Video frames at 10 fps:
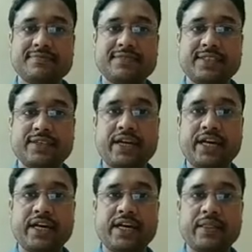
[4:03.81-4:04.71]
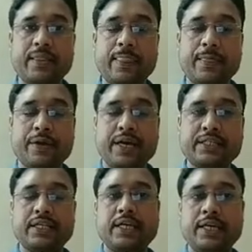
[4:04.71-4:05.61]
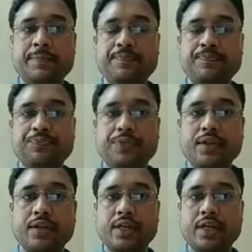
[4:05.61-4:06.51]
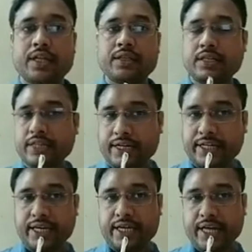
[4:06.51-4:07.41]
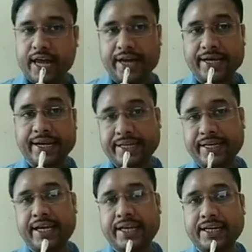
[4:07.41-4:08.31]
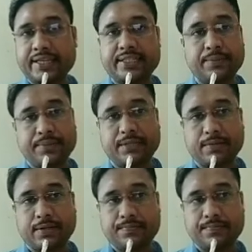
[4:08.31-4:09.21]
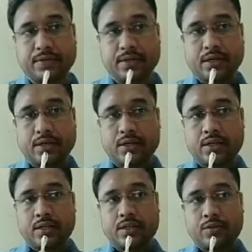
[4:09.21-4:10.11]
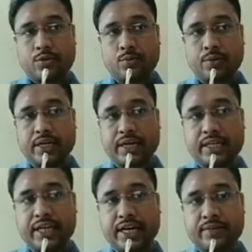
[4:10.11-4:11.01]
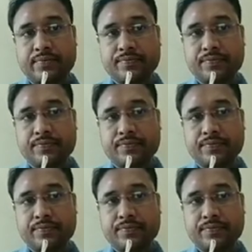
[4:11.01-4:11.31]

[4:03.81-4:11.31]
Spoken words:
Okay, you can see the 13 and 39 is divisible. You will cut that.